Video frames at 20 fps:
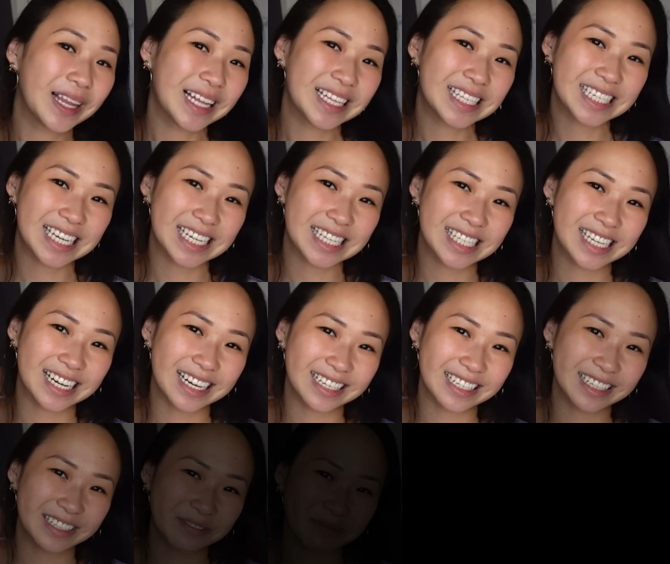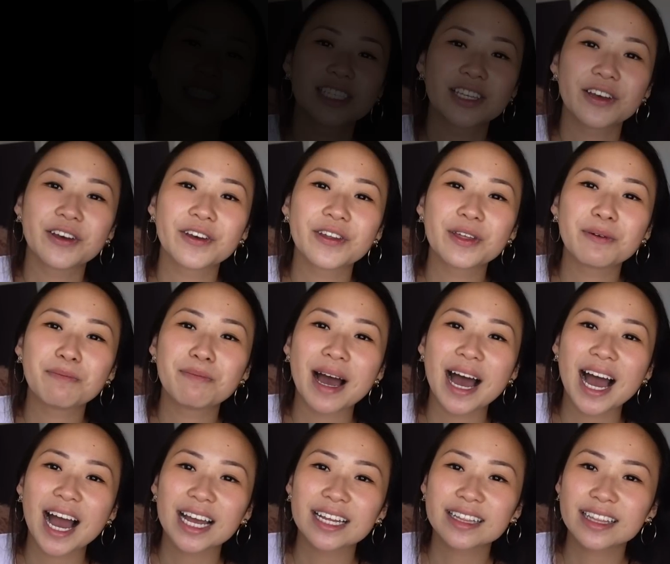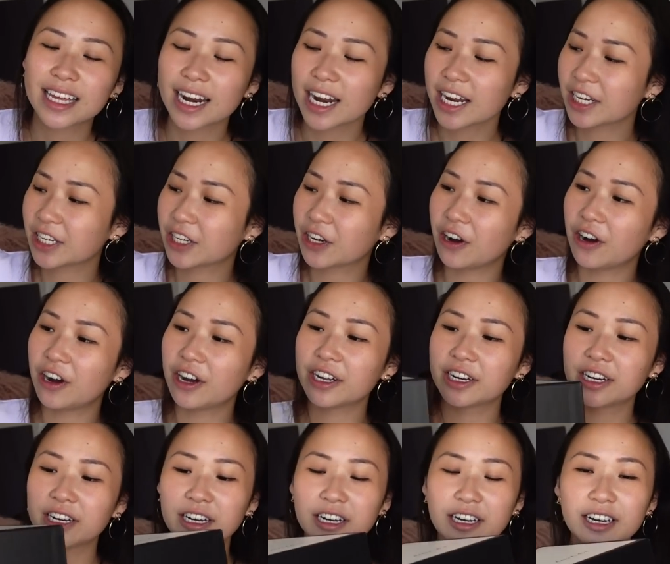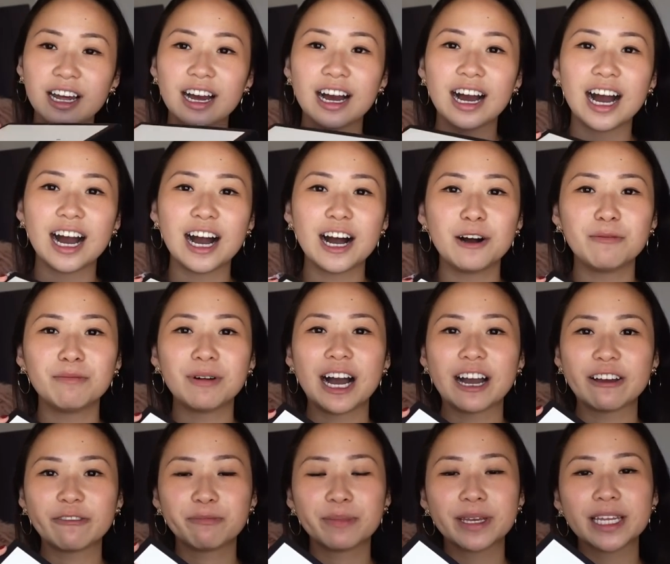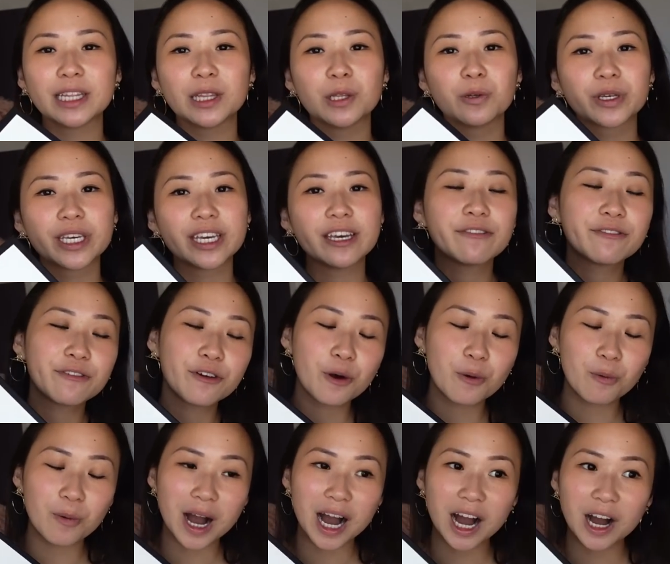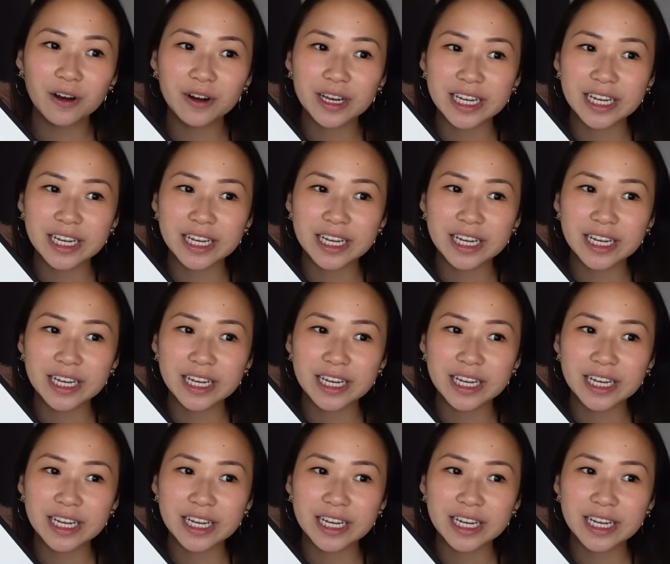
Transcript: let's get started. So the bag that I got, I've been looking for a while.